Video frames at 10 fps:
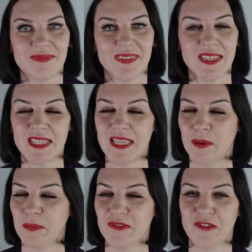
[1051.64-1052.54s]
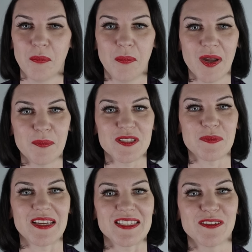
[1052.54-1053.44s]
Yep, from my
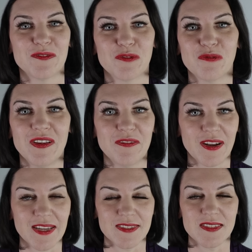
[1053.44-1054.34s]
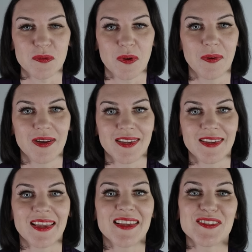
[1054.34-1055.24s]
perspective, reflexes were working
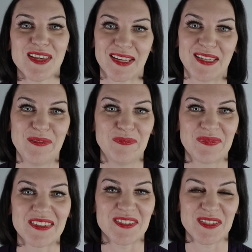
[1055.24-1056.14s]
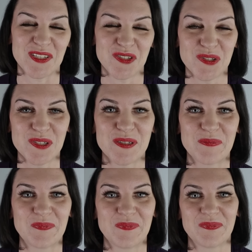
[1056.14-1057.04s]
exactly as they should.
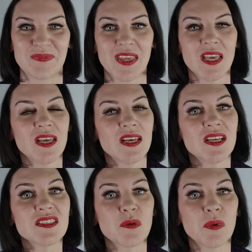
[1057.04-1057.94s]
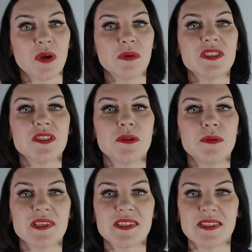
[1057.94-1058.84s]
So we're going to do the
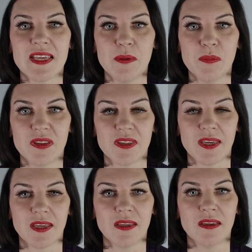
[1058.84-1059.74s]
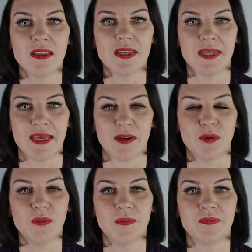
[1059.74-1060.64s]
same thing now,
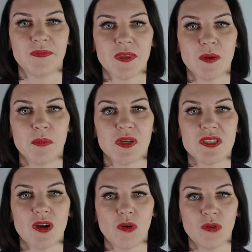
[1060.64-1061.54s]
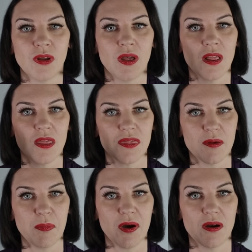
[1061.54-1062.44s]
but on the
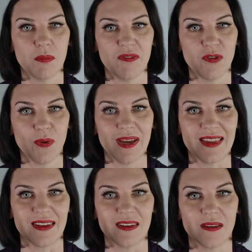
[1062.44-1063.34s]
palm of your hand.